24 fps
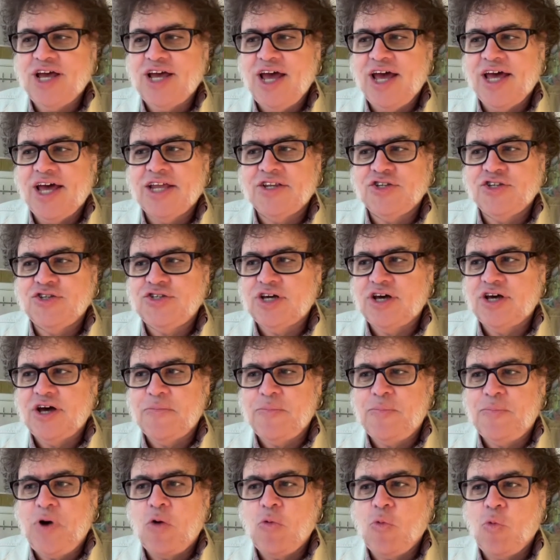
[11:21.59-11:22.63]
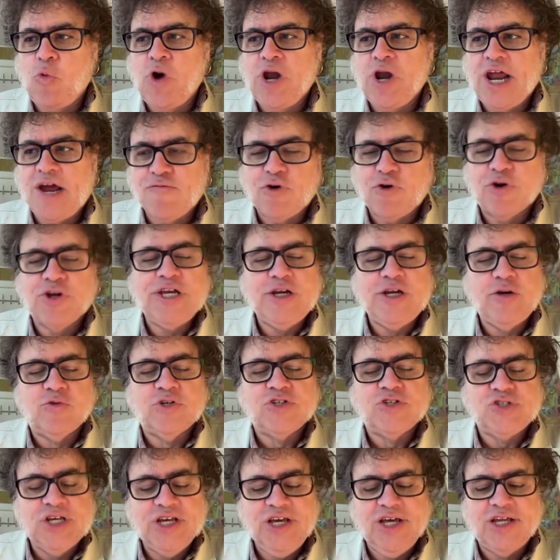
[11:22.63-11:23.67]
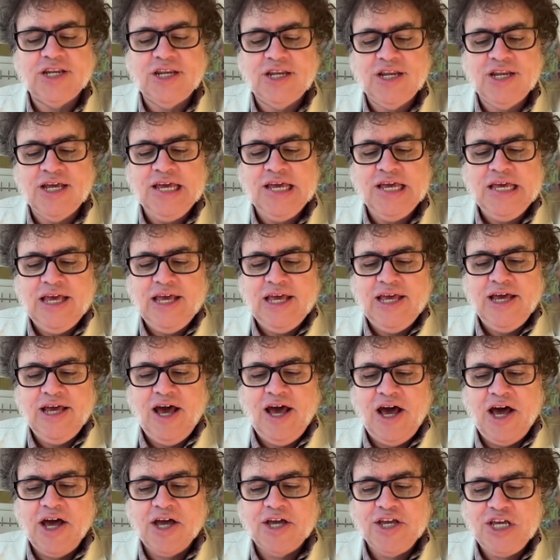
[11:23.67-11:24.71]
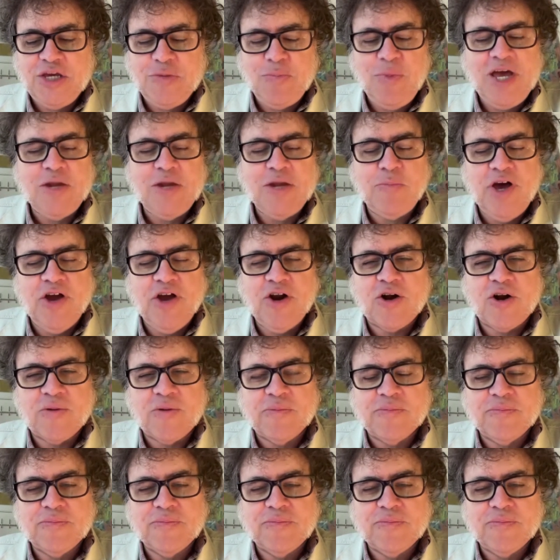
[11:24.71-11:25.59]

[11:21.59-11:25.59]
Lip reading: and but whatever he was in, he made better.